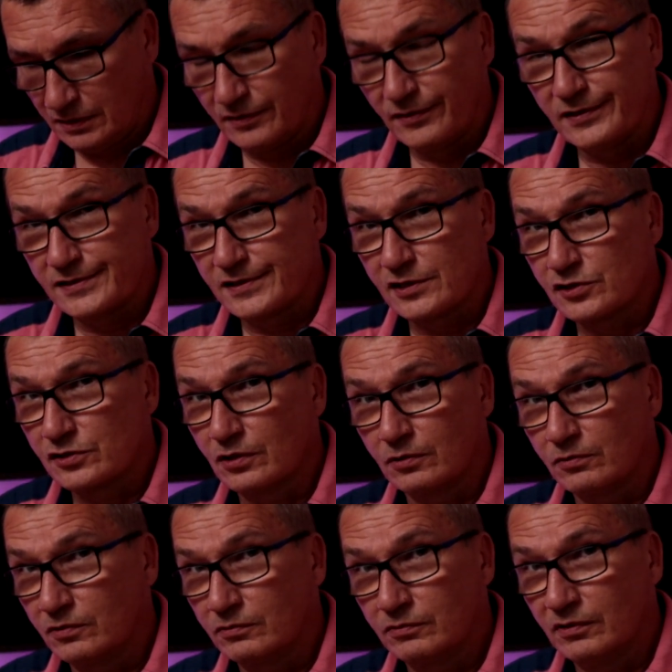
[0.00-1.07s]
This is
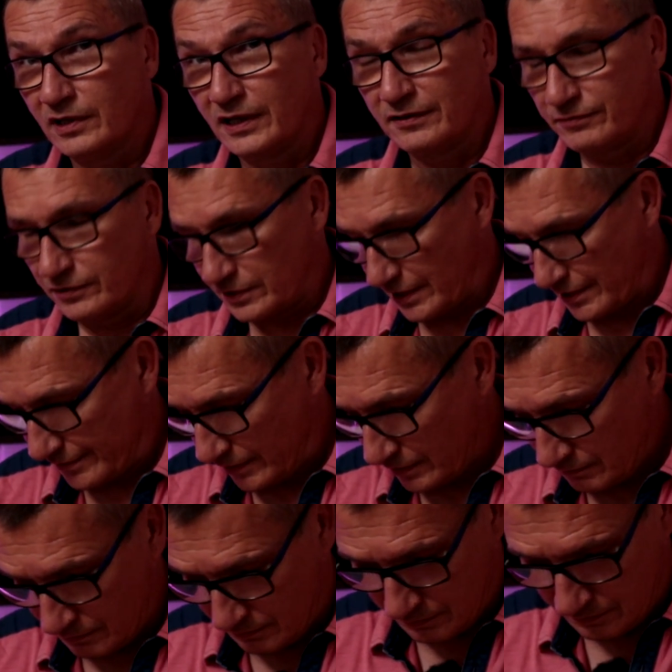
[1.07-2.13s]
no advertising.